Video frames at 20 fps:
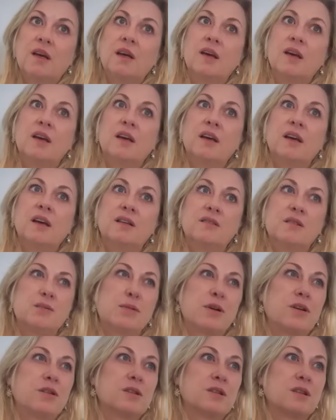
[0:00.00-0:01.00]
It
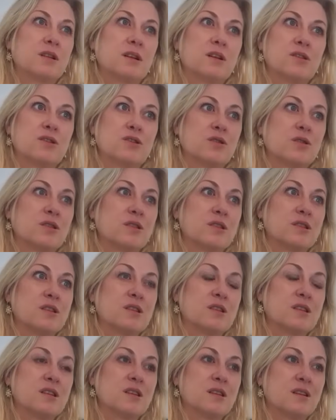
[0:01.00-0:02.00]
sparked an
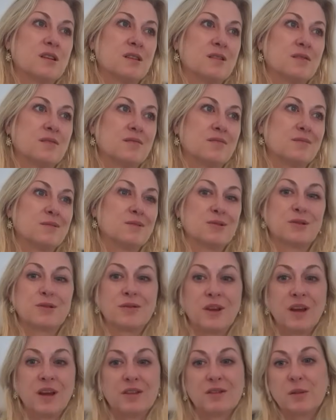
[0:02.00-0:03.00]
interest in sort
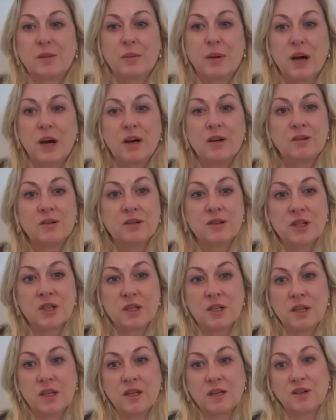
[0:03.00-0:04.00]
of
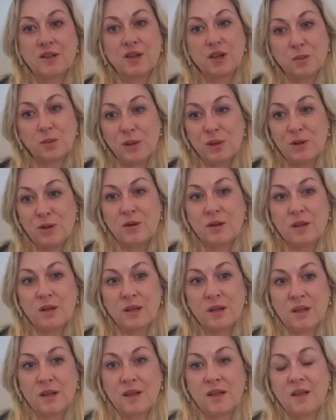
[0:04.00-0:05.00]
anthropology and
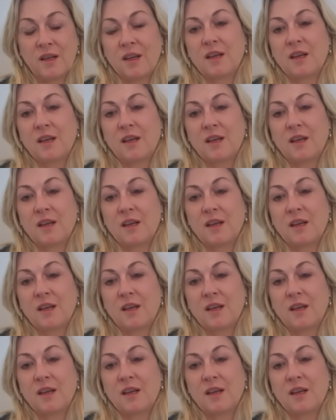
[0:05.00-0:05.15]
community.